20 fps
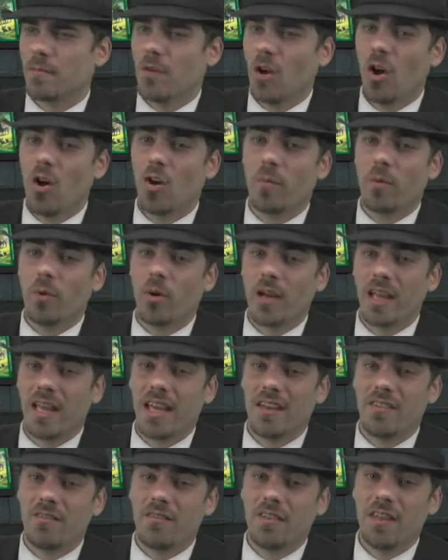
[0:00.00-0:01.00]
boy,
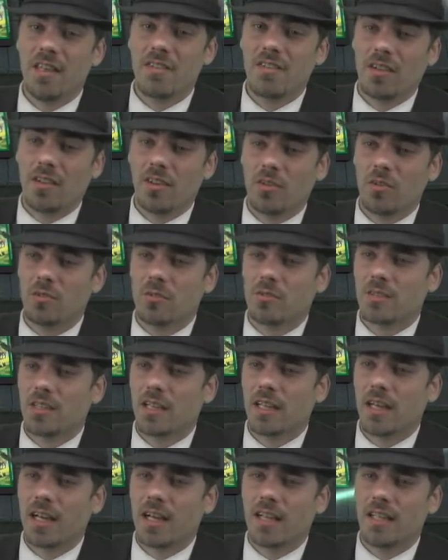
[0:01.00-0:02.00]
and veto.
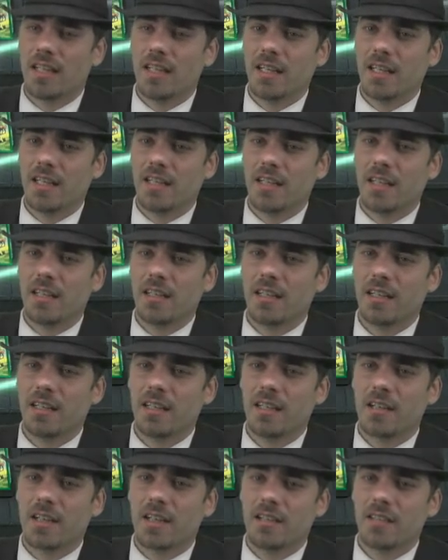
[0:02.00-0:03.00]
Hi.
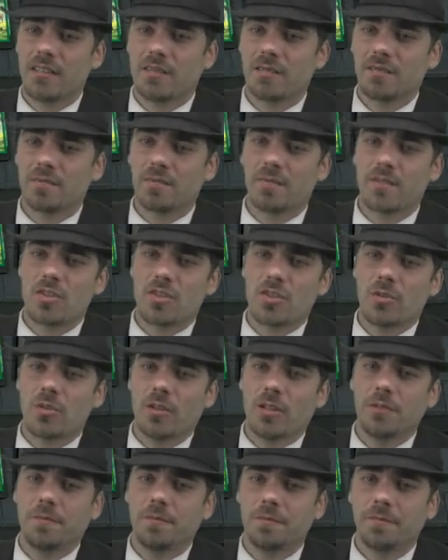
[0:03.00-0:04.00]
All right.
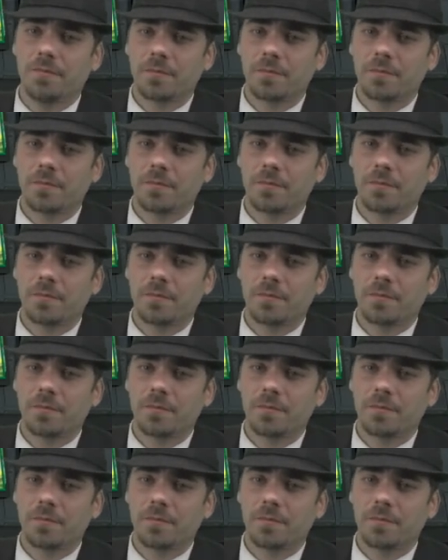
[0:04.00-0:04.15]
Sure.